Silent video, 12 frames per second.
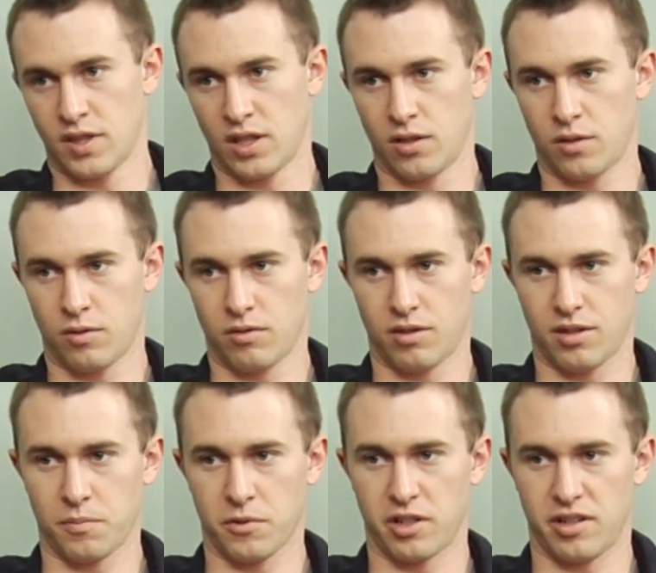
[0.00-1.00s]
No,
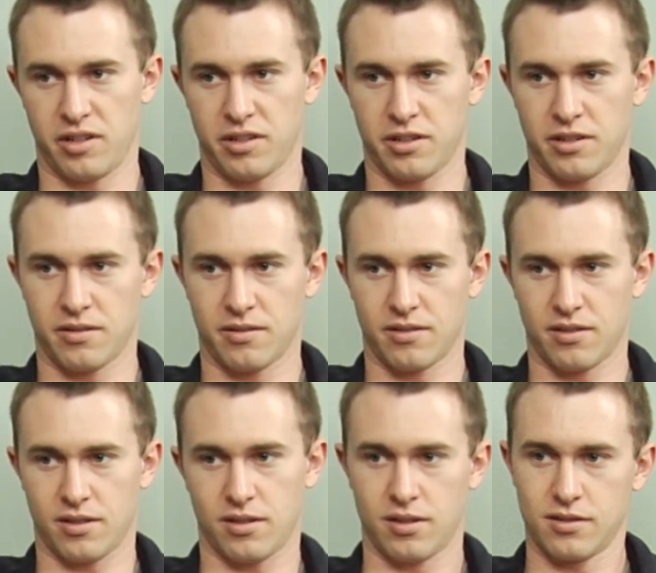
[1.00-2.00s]
I'm glad I did it.
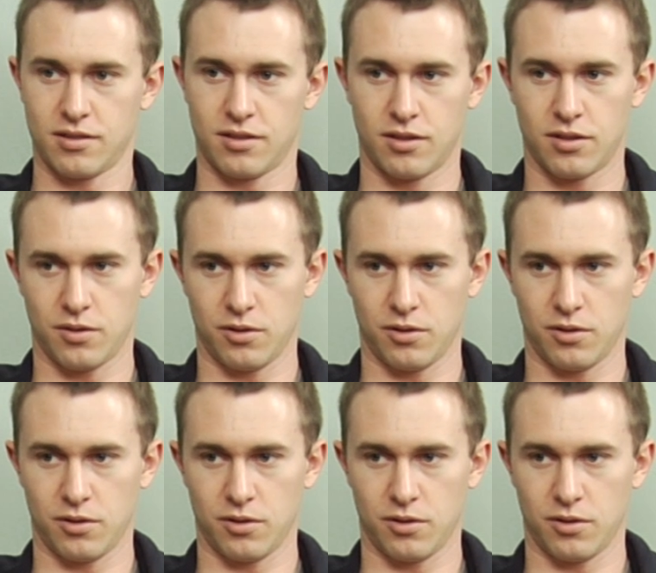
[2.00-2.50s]
It